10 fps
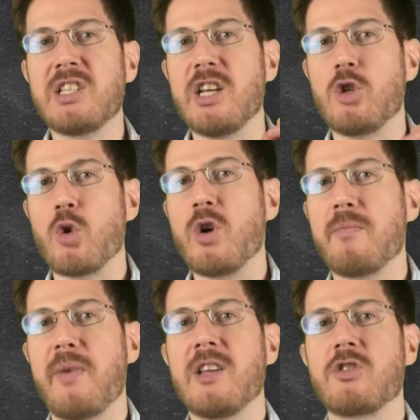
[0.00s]
is a joint
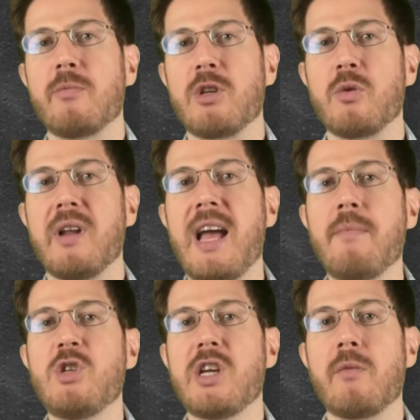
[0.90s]
venture between
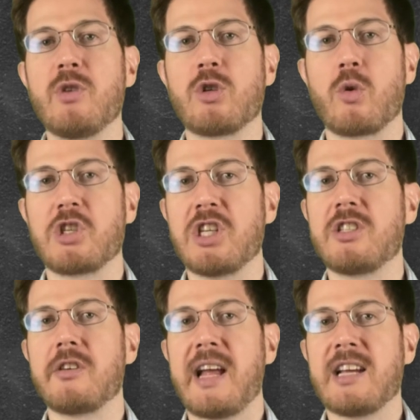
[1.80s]
MGM Resorts
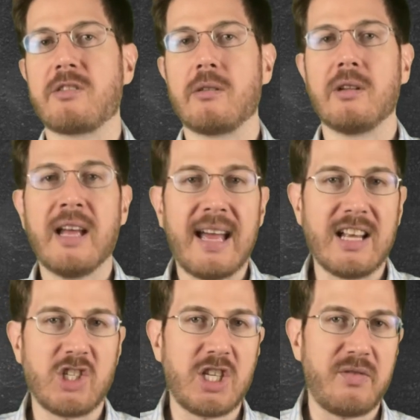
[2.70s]
International
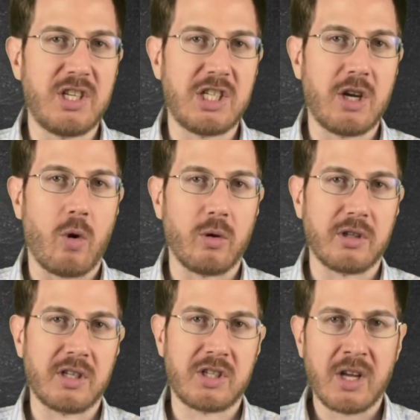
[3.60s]
and GVC
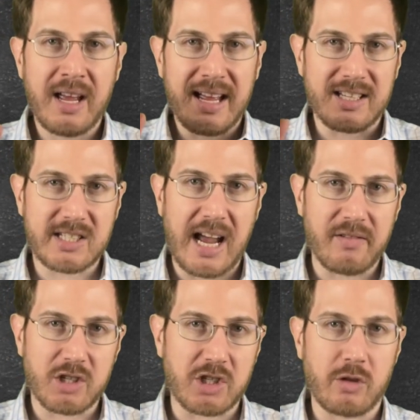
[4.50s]
Holdings
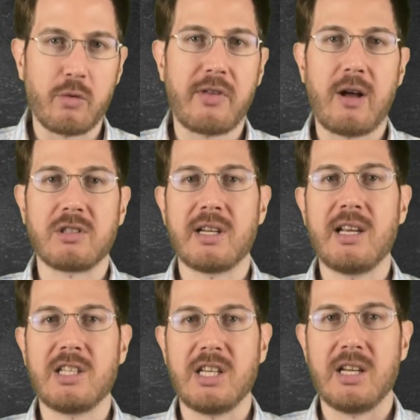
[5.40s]
established in
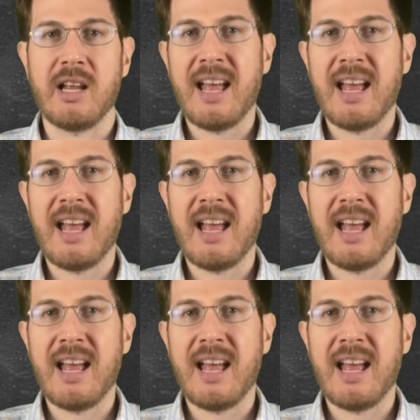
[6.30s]
2018,